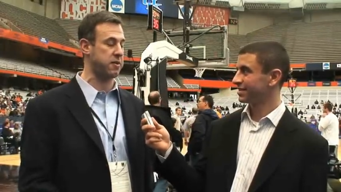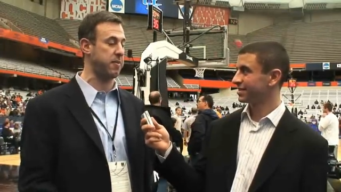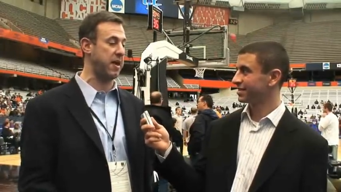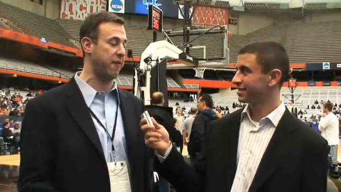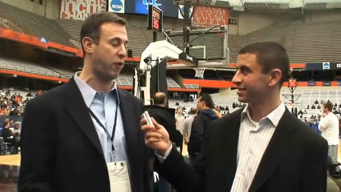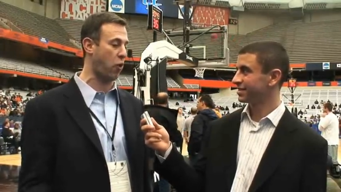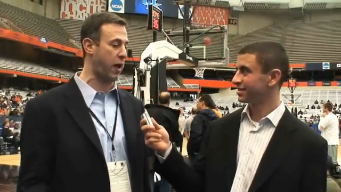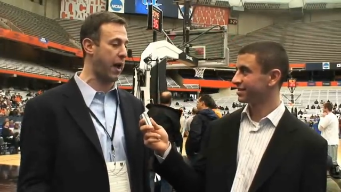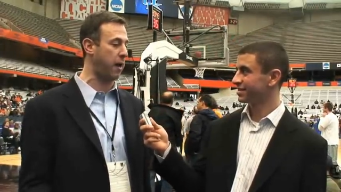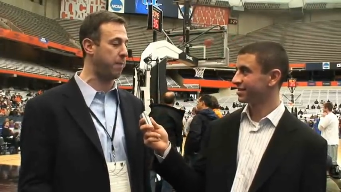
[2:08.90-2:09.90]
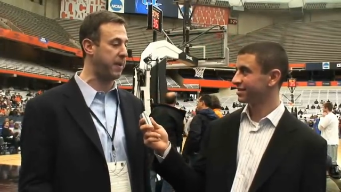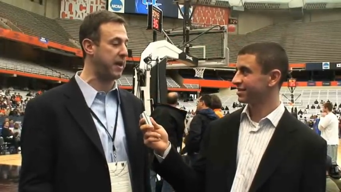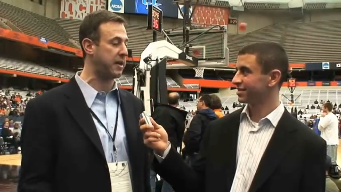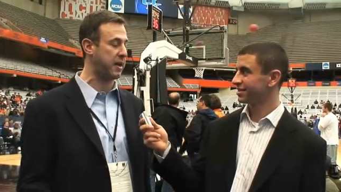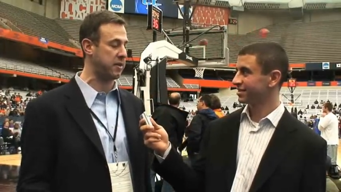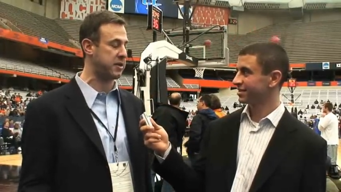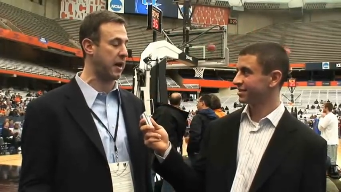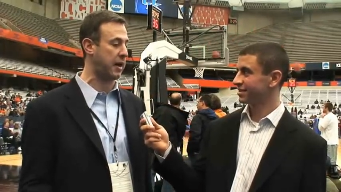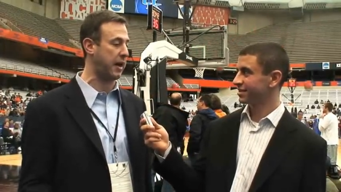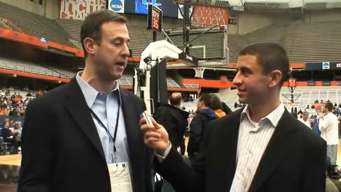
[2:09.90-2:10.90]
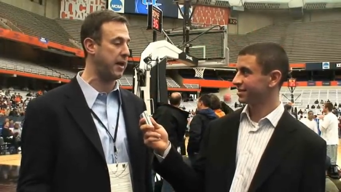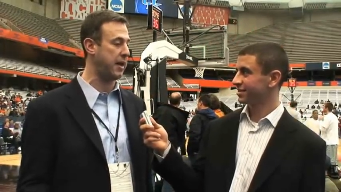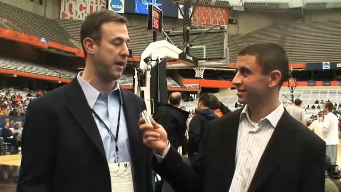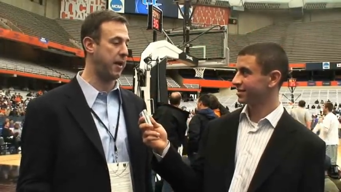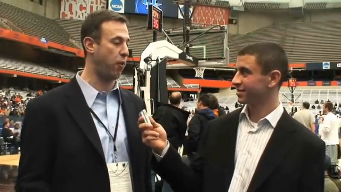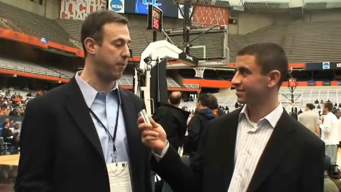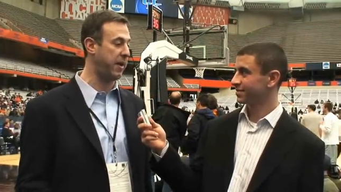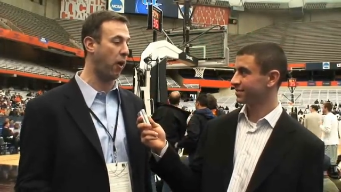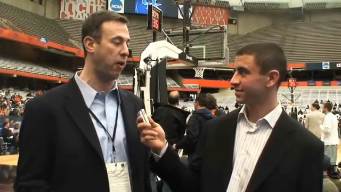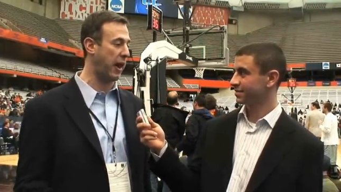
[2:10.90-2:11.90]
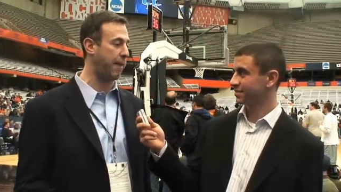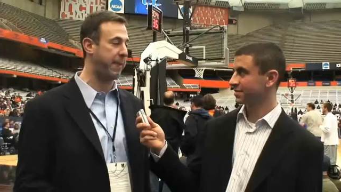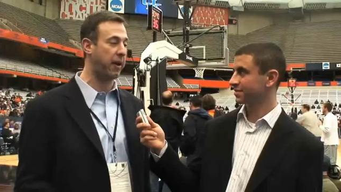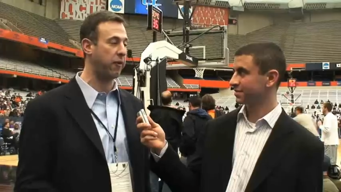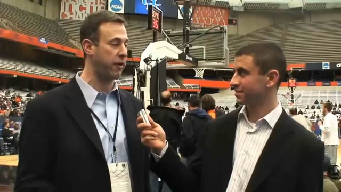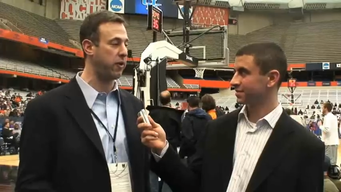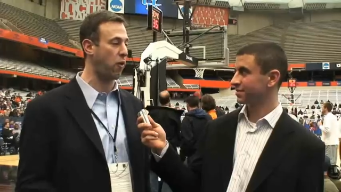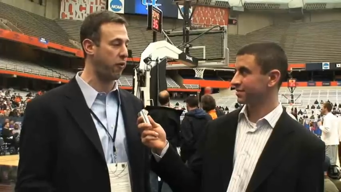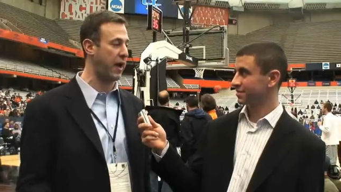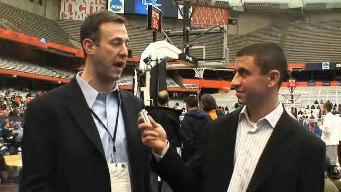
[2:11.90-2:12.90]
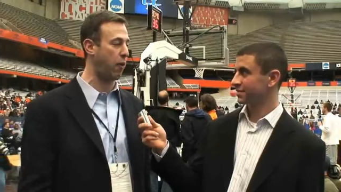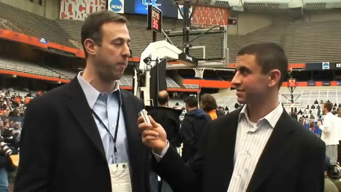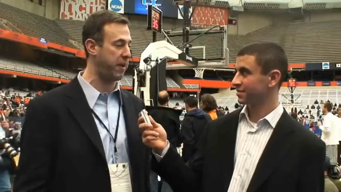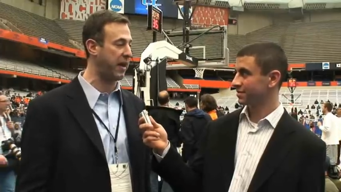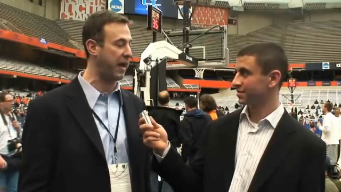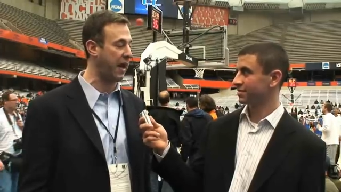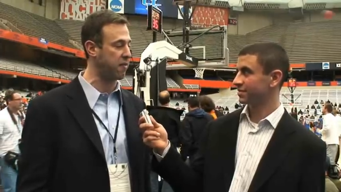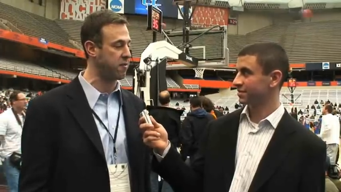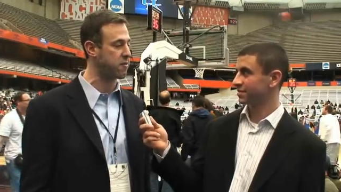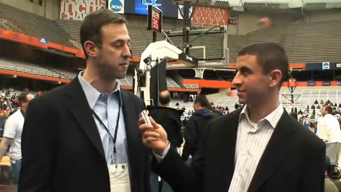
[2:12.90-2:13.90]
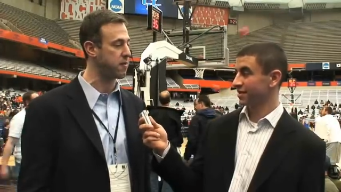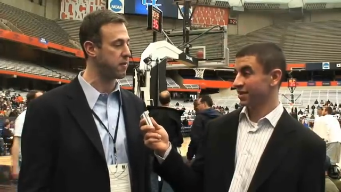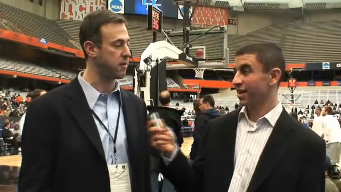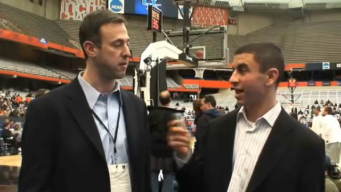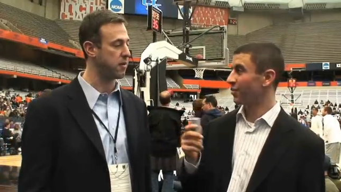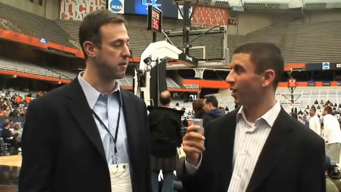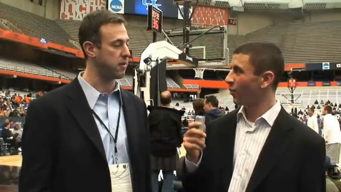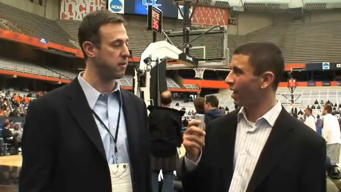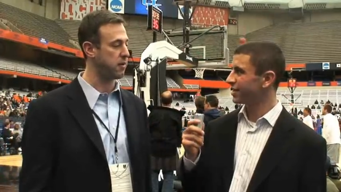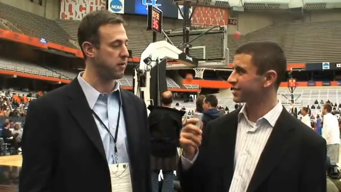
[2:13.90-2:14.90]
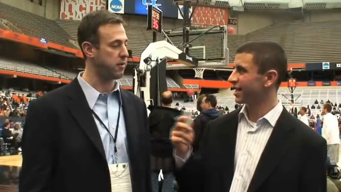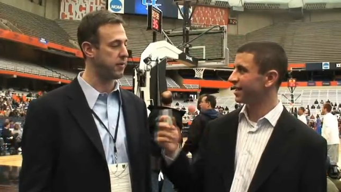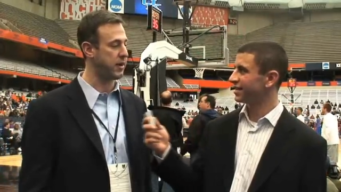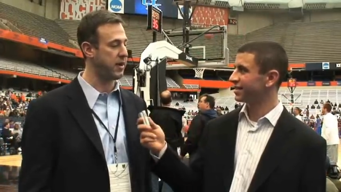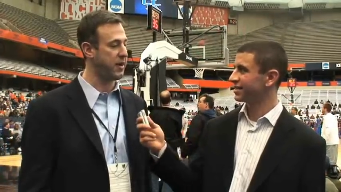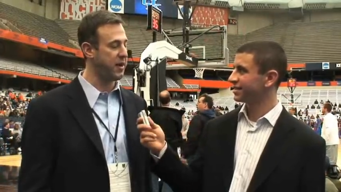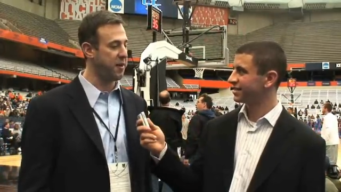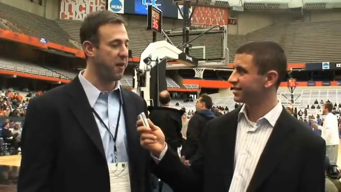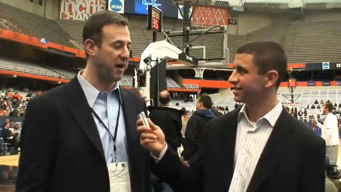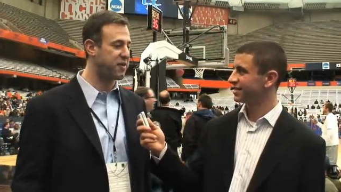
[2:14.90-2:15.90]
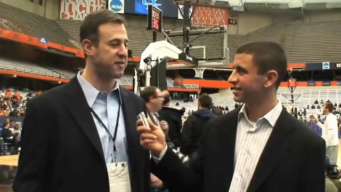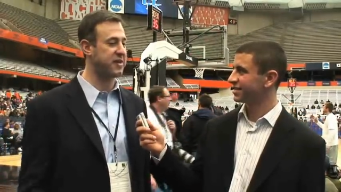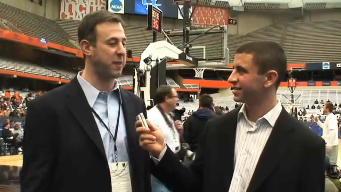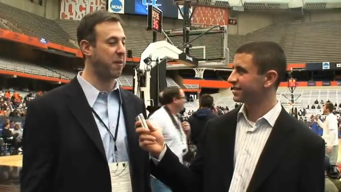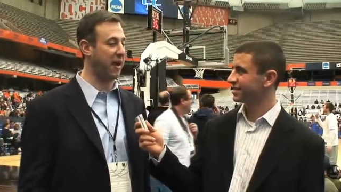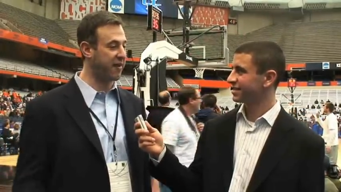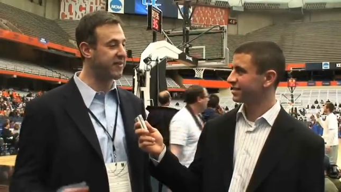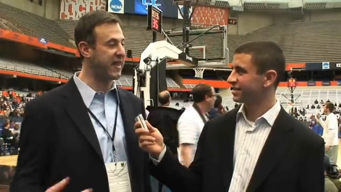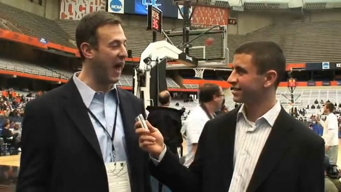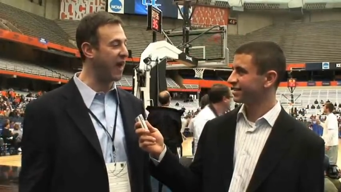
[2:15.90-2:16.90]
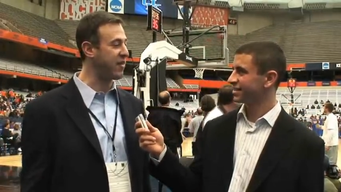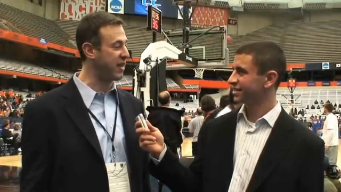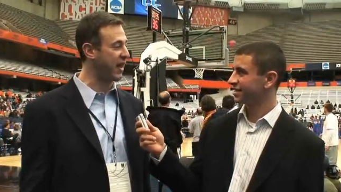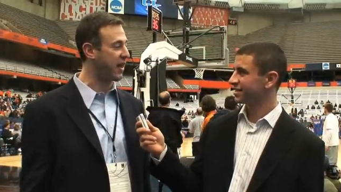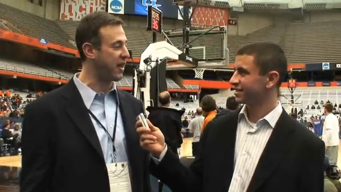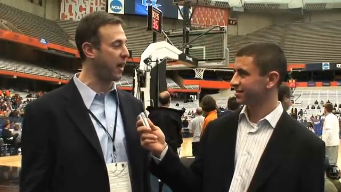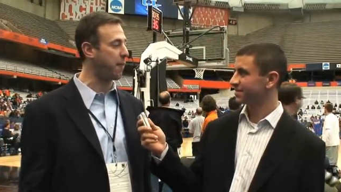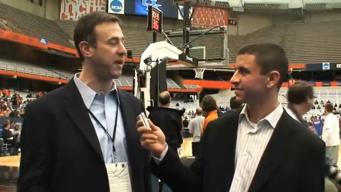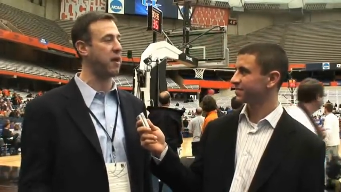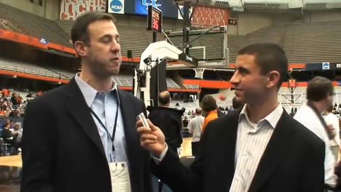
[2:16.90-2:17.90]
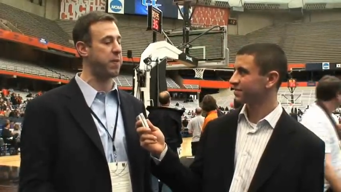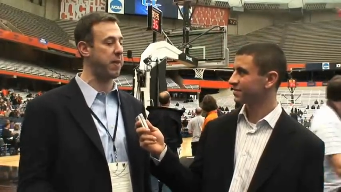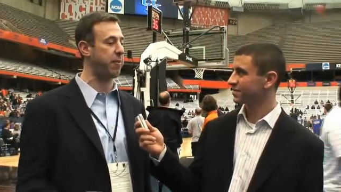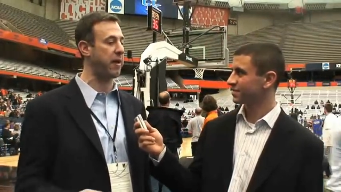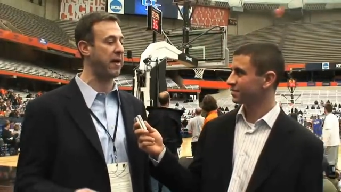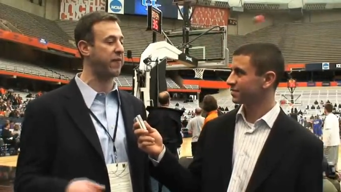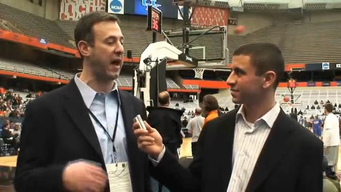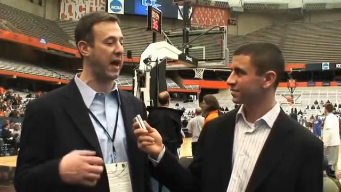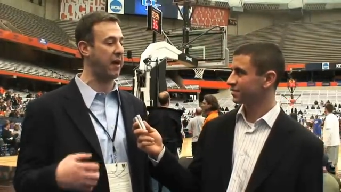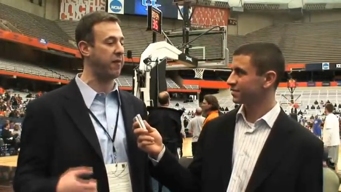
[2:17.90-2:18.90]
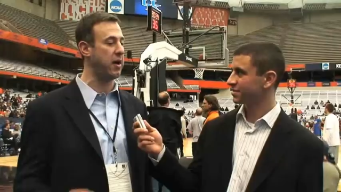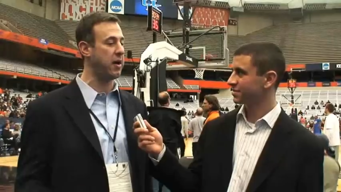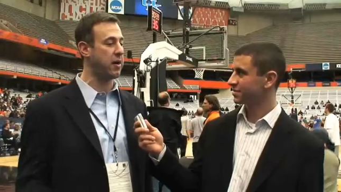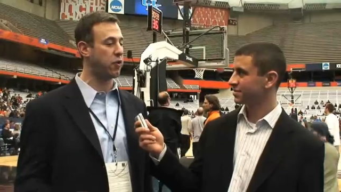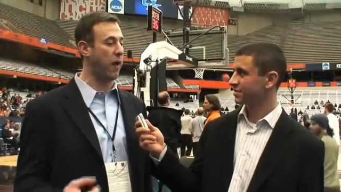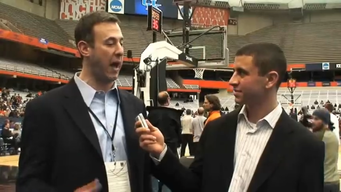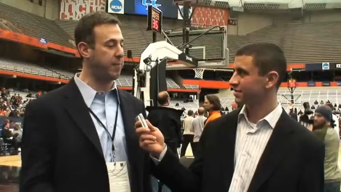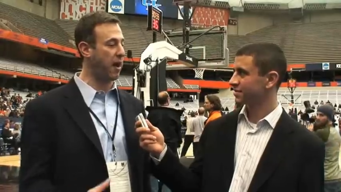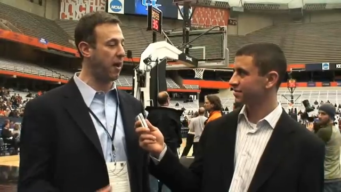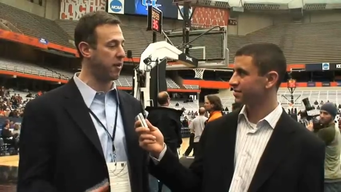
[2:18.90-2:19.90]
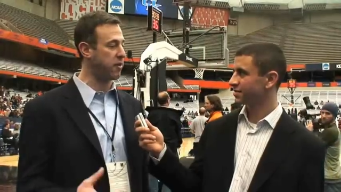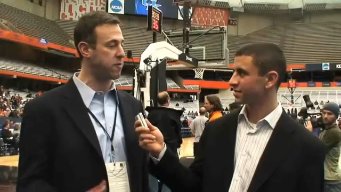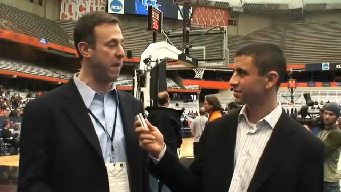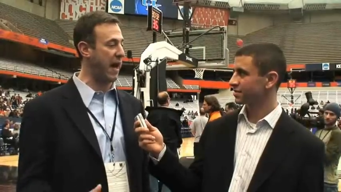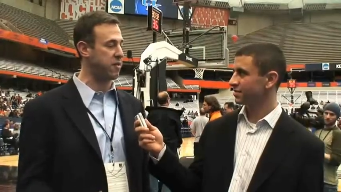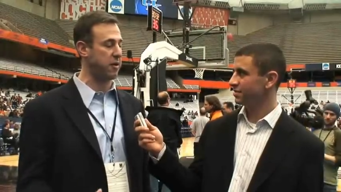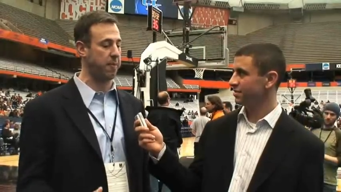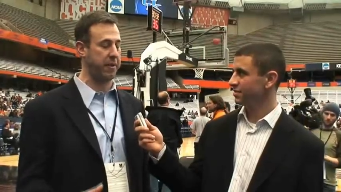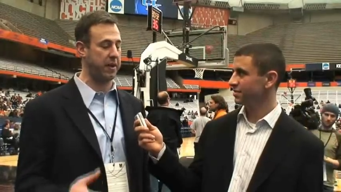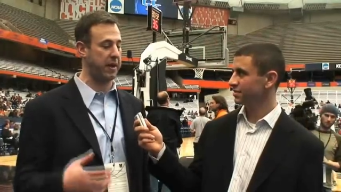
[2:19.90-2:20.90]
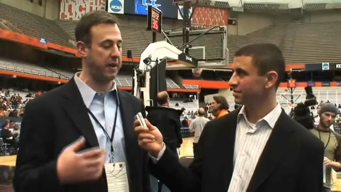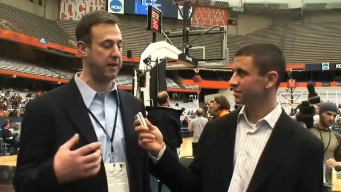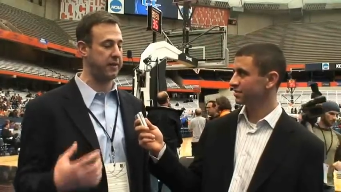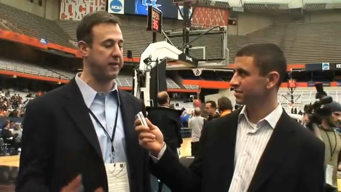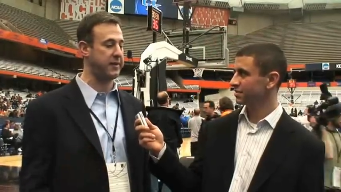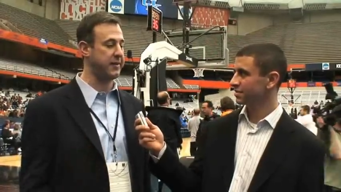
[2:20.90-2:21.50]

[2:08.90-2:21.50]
Speaker 1: to me, if Cornell beat Kentucky, it would be a whole lot bigger than Northern Iowa beating Kansas. And what? Why is that? Well, I just think because of the Ivy League. You know, because people have kind of grabbed onto this matchup and, and